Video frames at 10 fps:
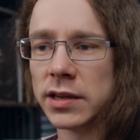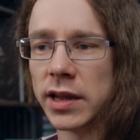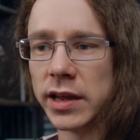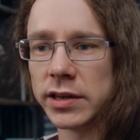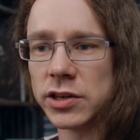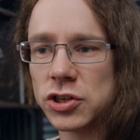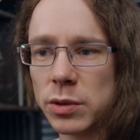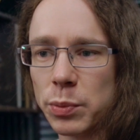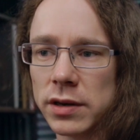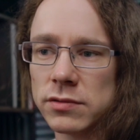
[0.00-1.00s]
And you can
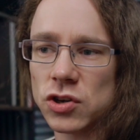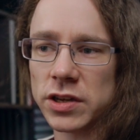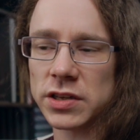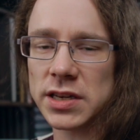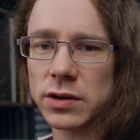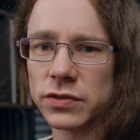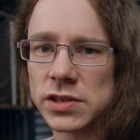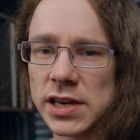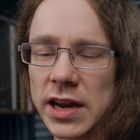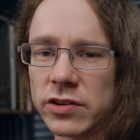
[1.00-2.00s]
jump in, try things out.
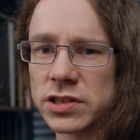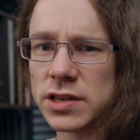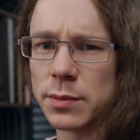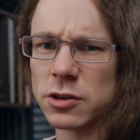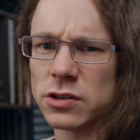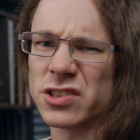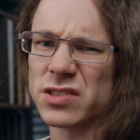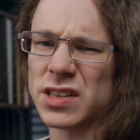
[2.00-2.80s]
Obviously, characters come across.